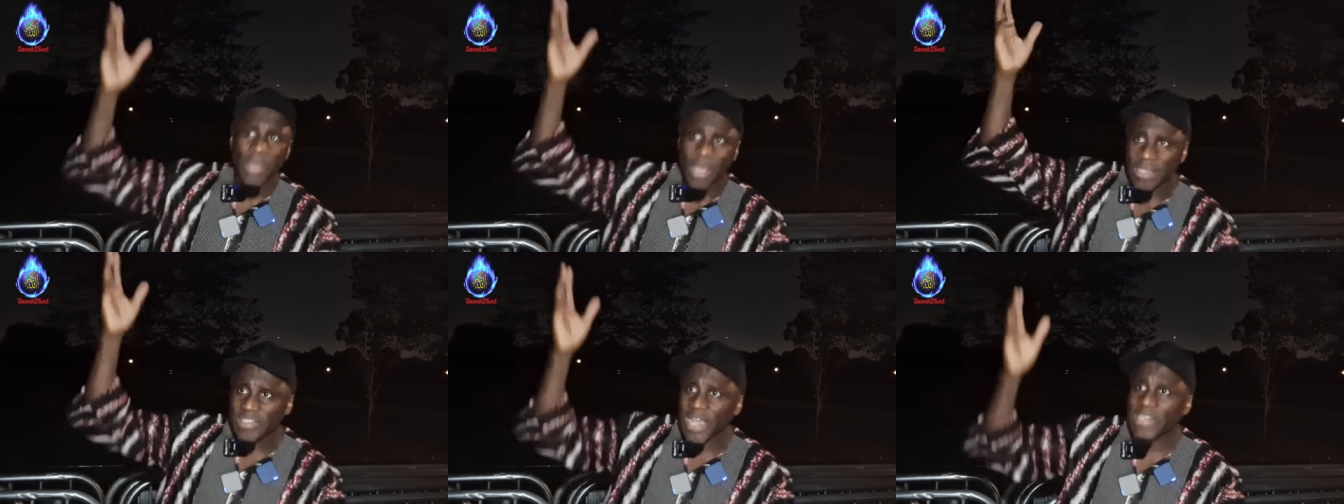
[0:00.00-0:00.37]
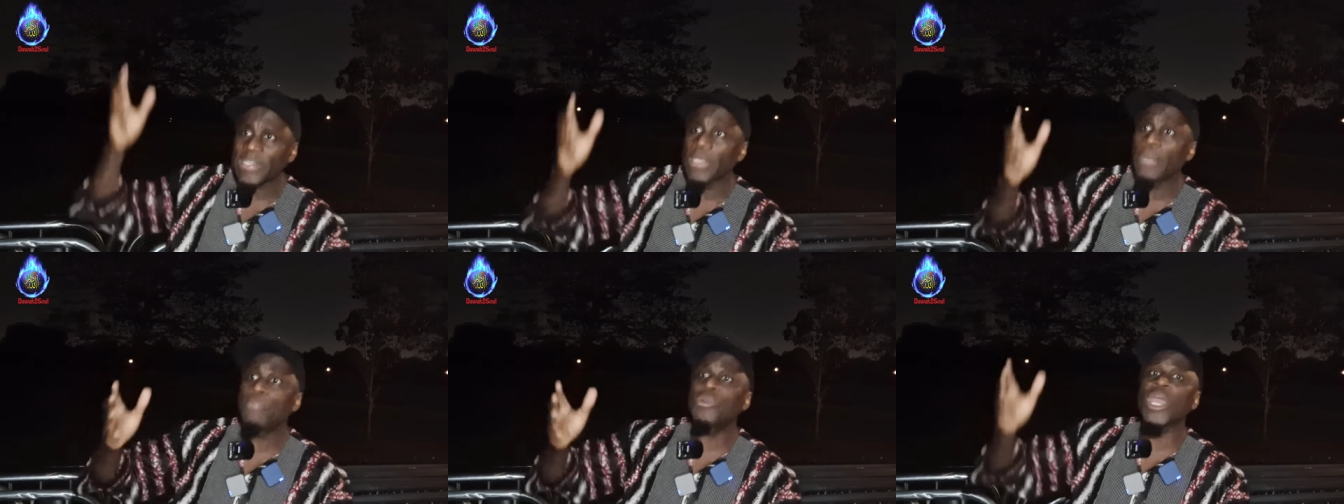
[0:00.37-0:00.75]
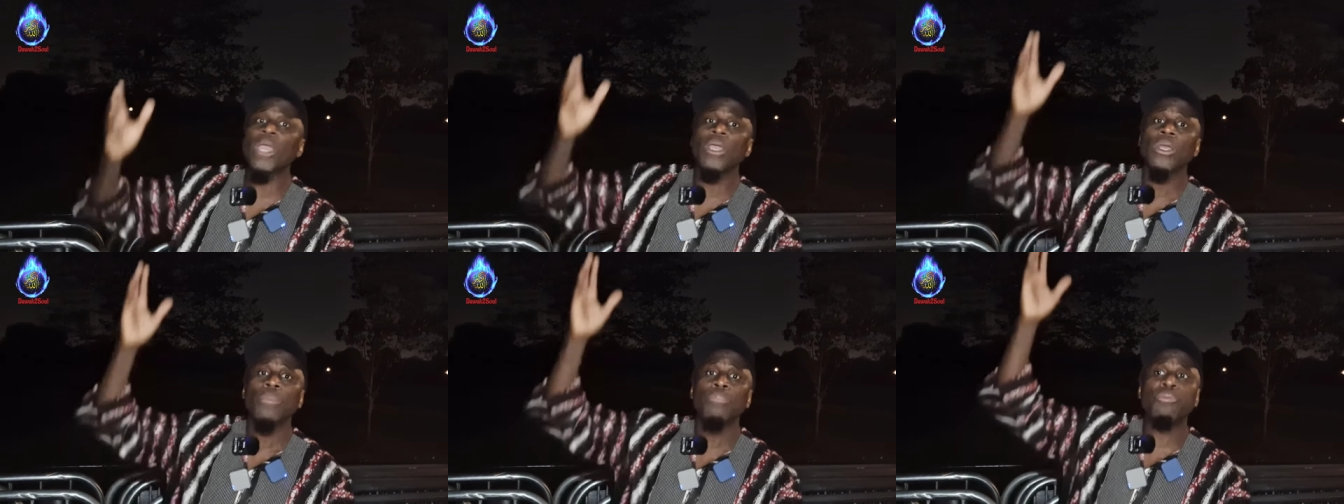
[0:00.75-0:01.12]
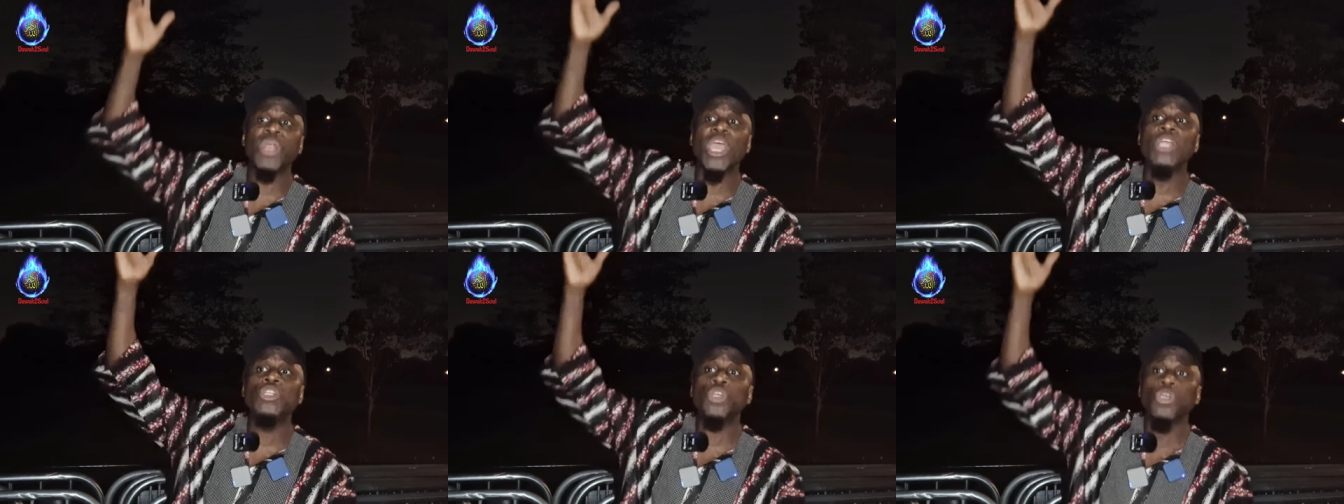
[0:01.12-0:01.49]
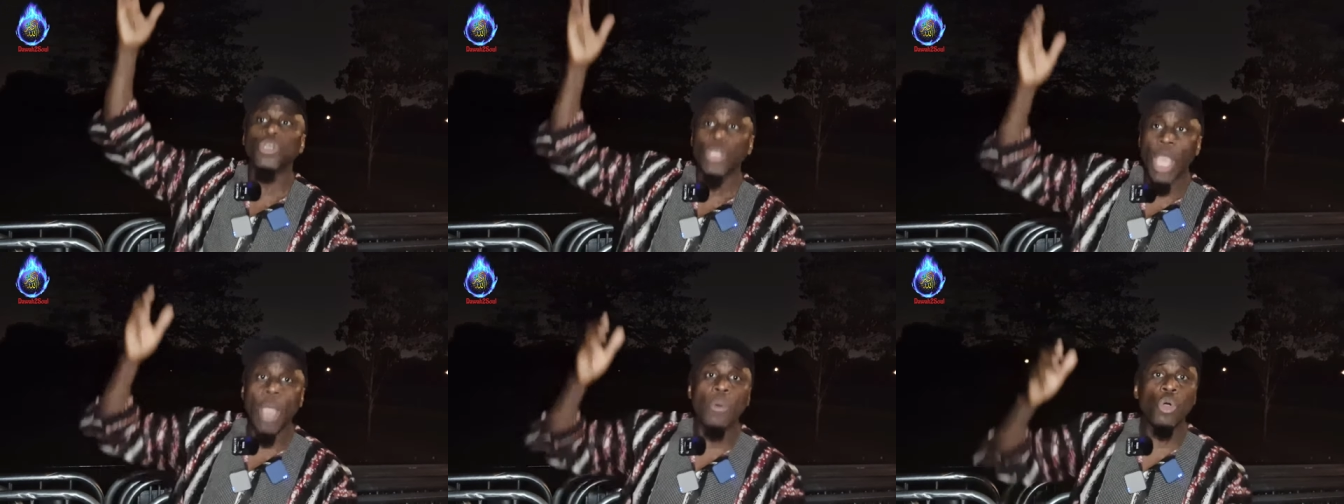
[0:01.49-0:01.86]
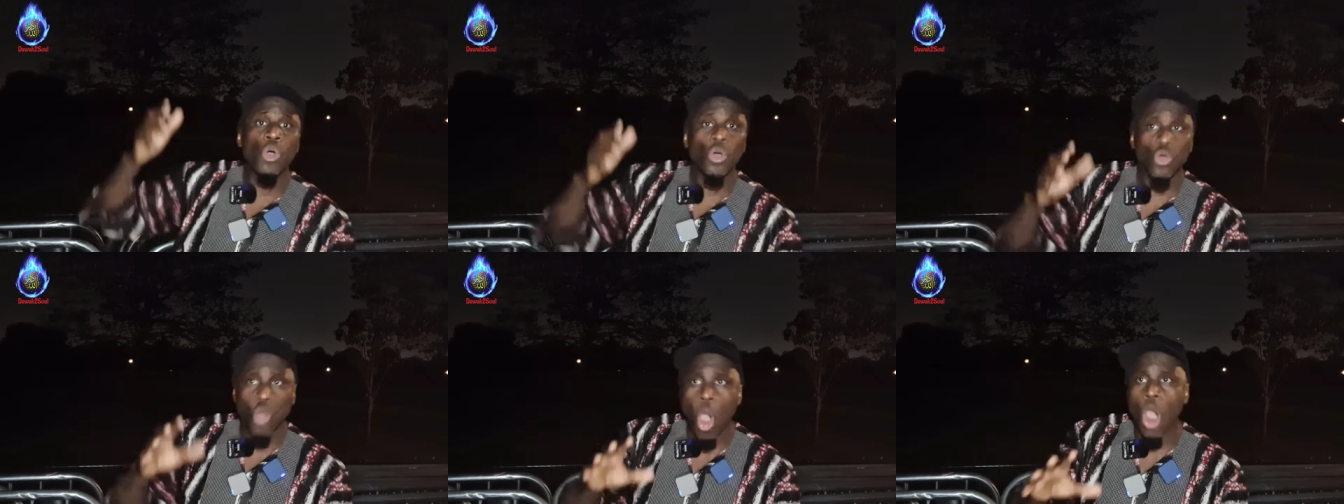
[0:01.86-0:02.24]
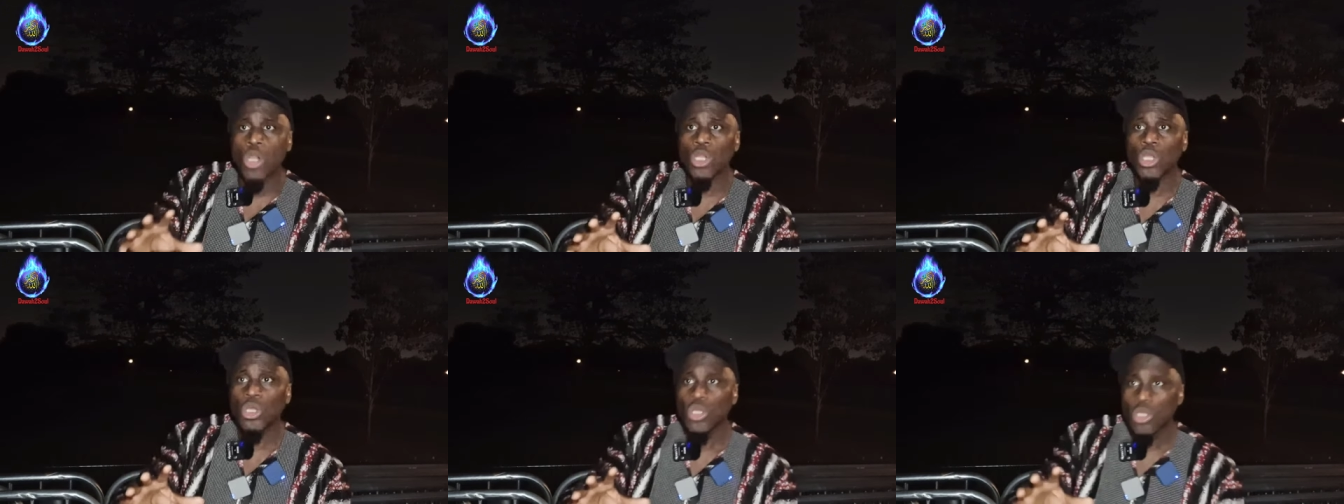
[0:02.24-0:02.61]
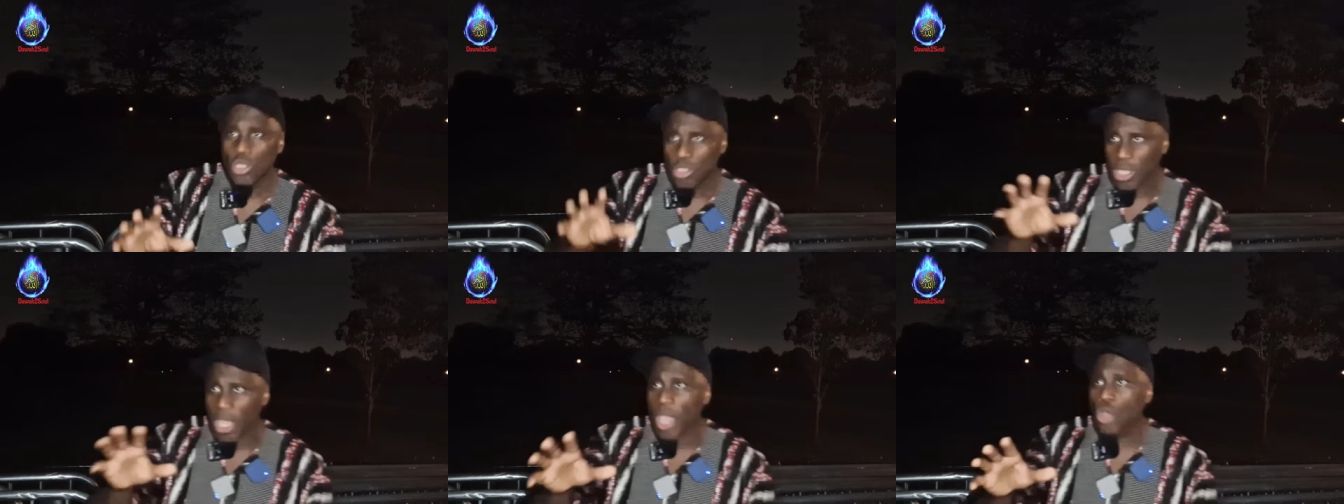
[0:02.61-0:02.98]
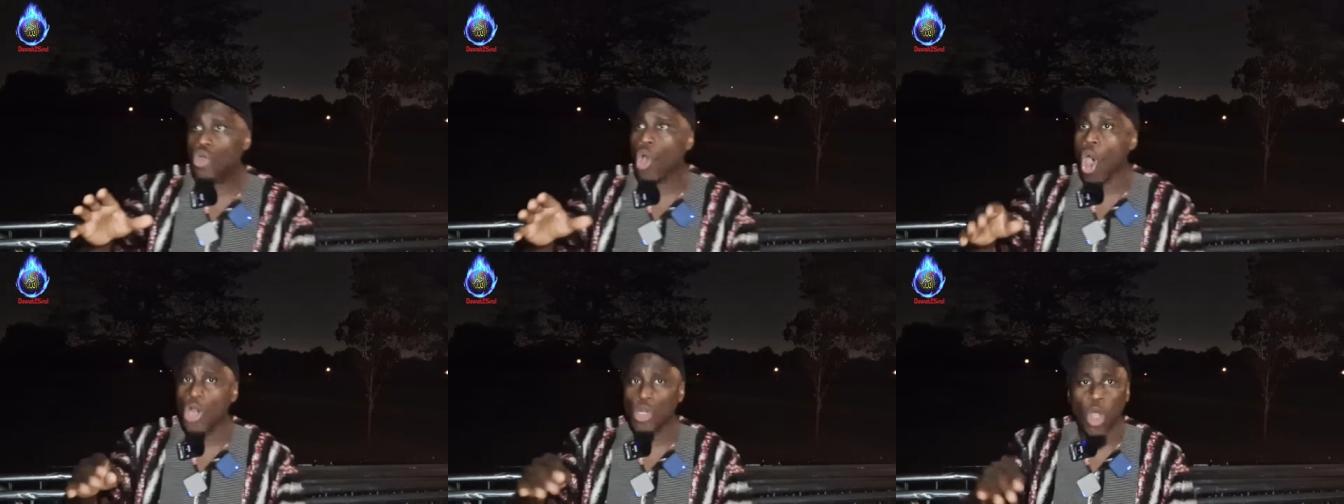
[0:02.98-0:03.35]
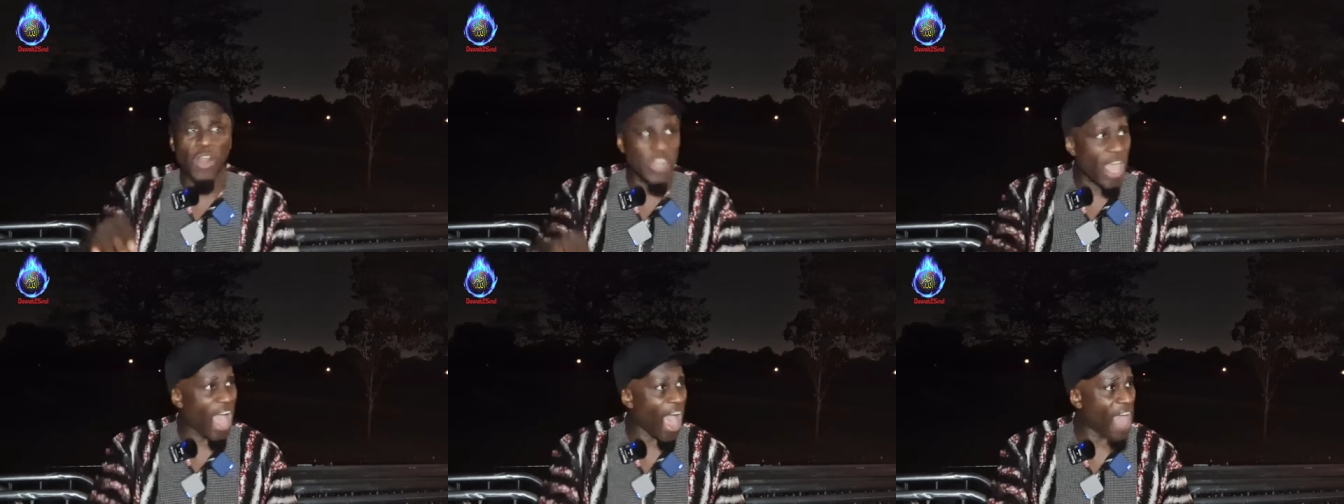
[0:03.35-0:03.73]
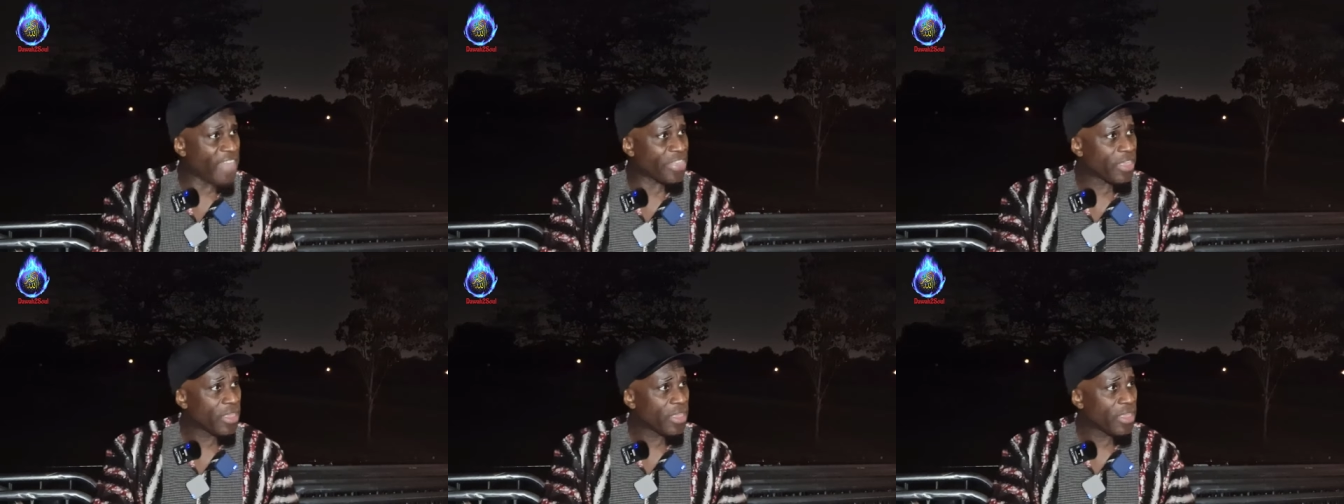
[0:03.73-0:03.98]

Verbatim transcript: Exactly. Pray, praying to, uh, God, yeah, God on the earth,